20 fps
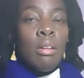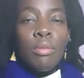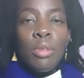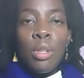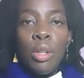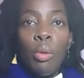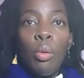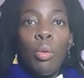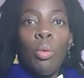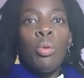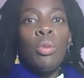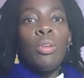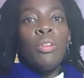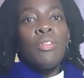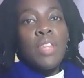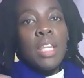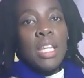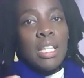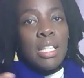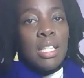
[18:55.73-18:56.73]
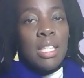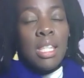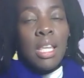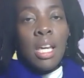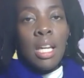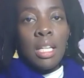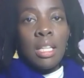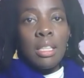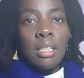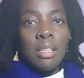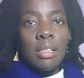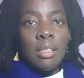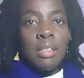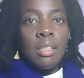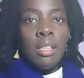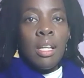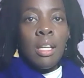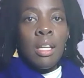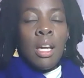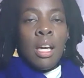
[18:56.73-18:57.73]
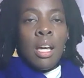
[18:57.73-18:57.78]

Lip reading: you know, all of these things.